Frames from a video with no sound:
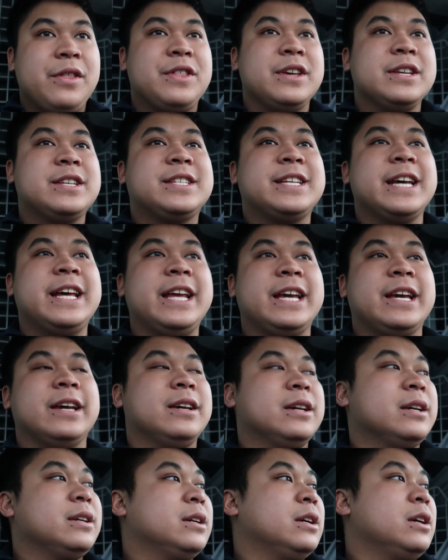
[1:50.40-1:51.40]
the city,
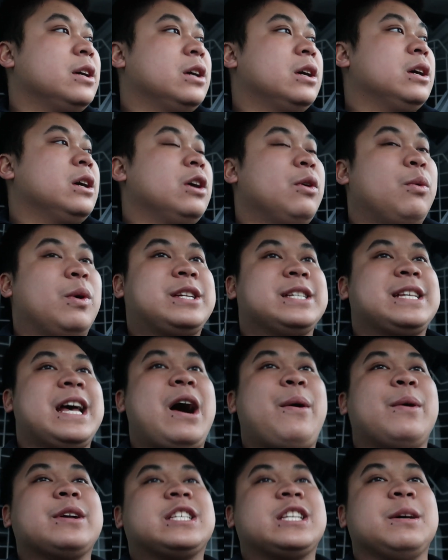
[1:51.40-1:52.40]
which is
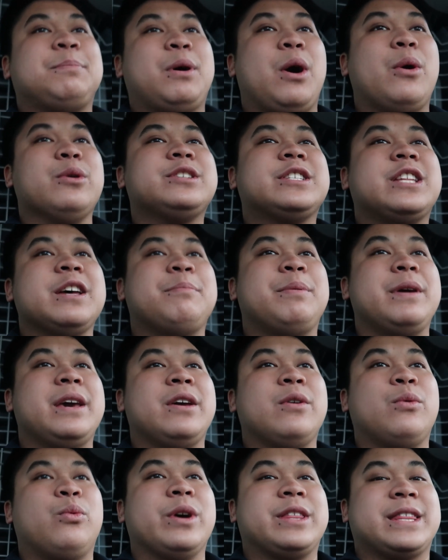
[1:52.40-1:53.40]
how it's supposed to
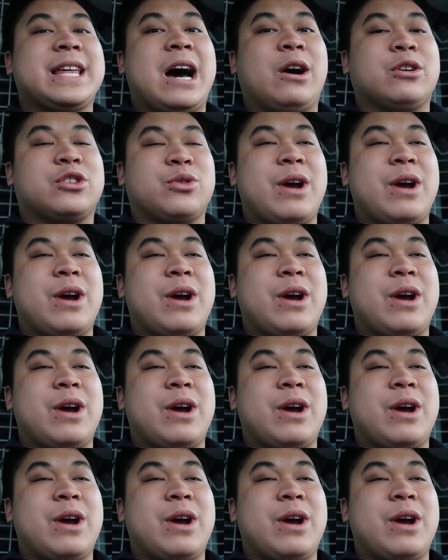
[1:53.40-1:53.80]
be without